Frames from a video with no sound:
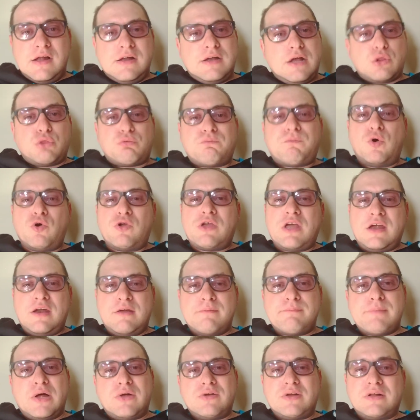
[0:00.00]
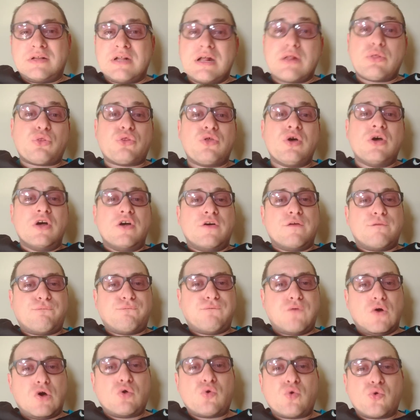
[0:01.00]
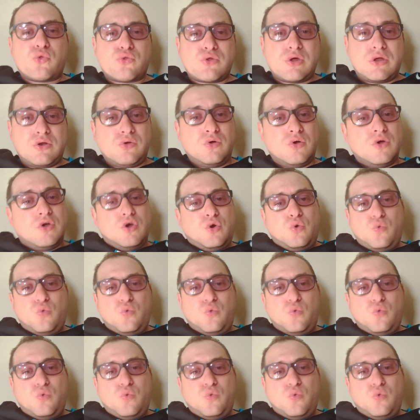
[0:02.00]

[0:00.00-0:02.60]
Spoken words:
Let's forget about it. Let's focus on